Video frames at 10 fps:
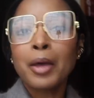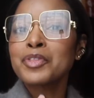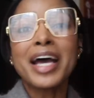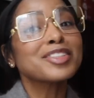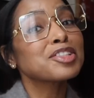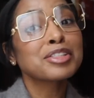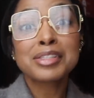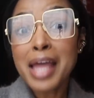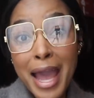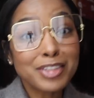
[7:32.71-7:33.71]
that
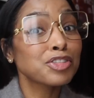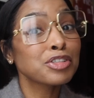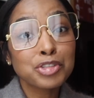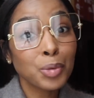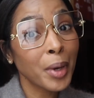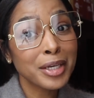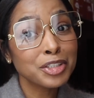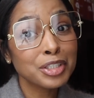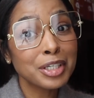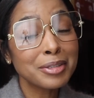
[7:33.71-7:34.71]
snatch
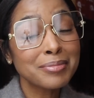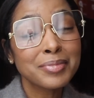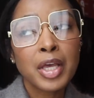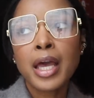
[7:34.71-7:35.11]
situation.